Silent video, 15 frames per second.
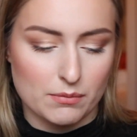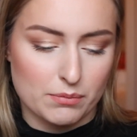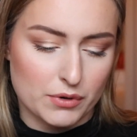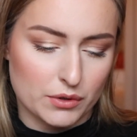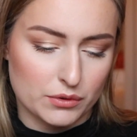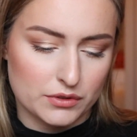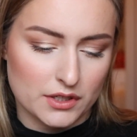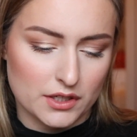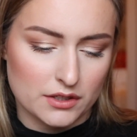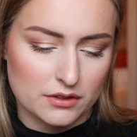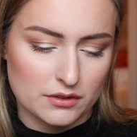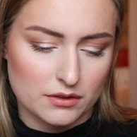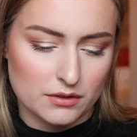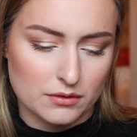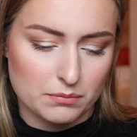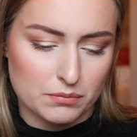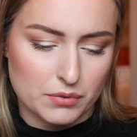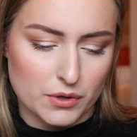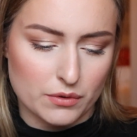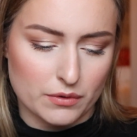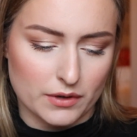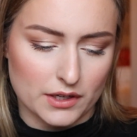Progress.
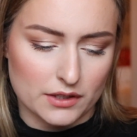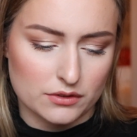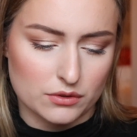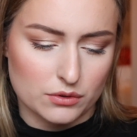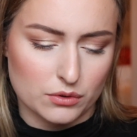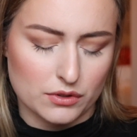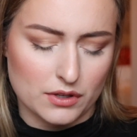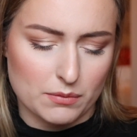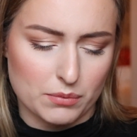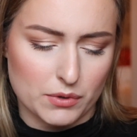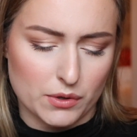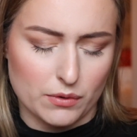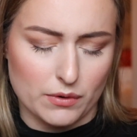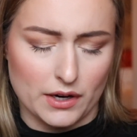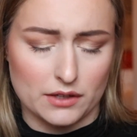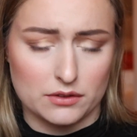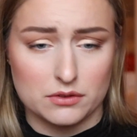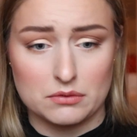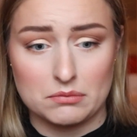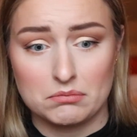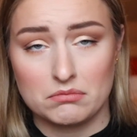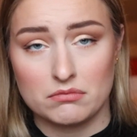Gold in
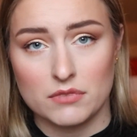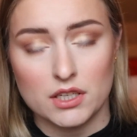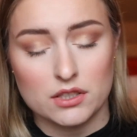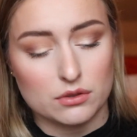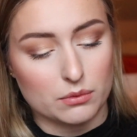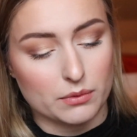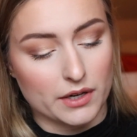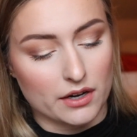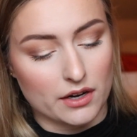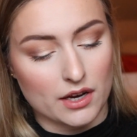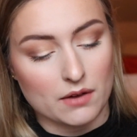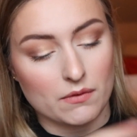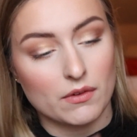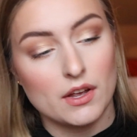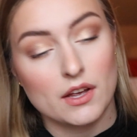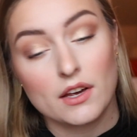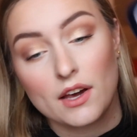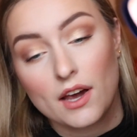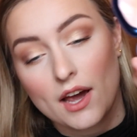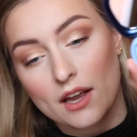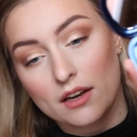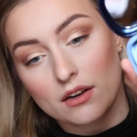Progress. That's a weird name.
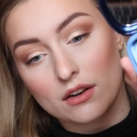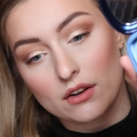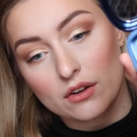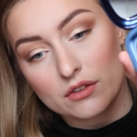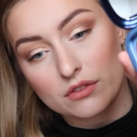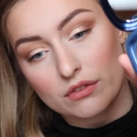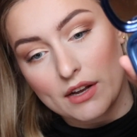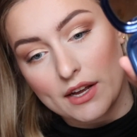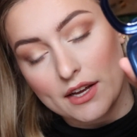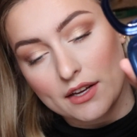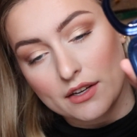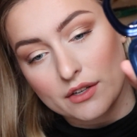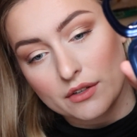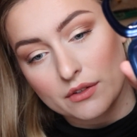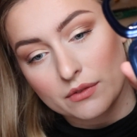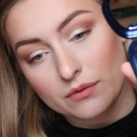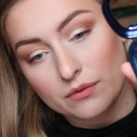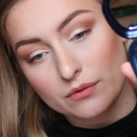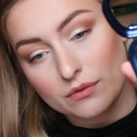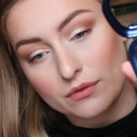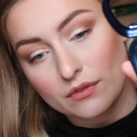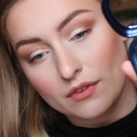And it looks like
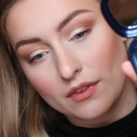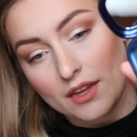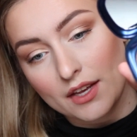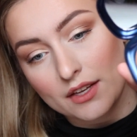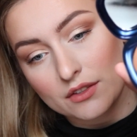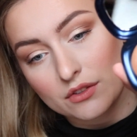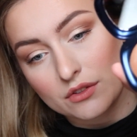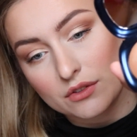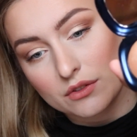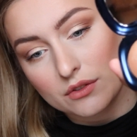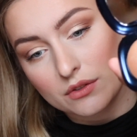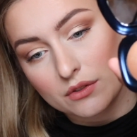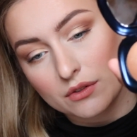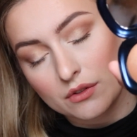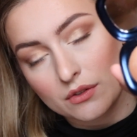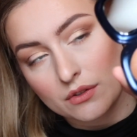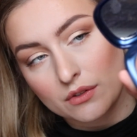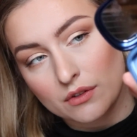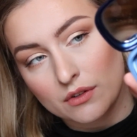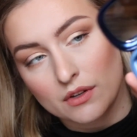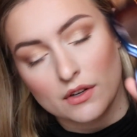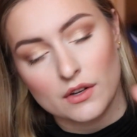this.
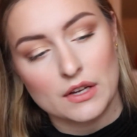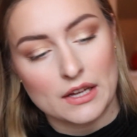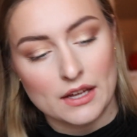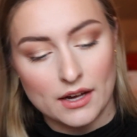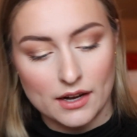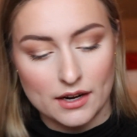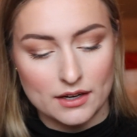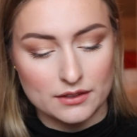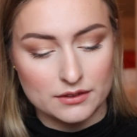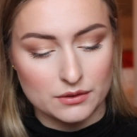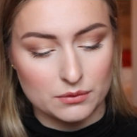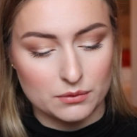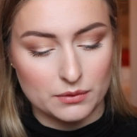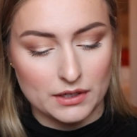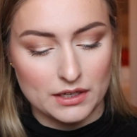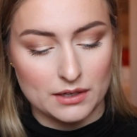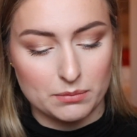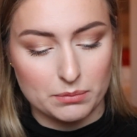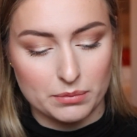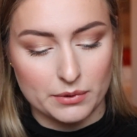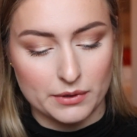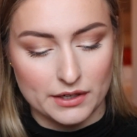And it's a really
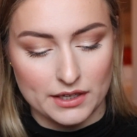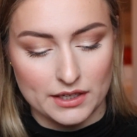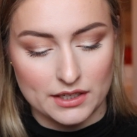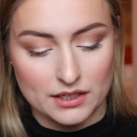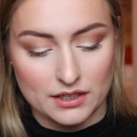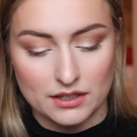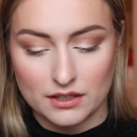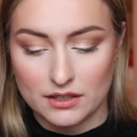pretty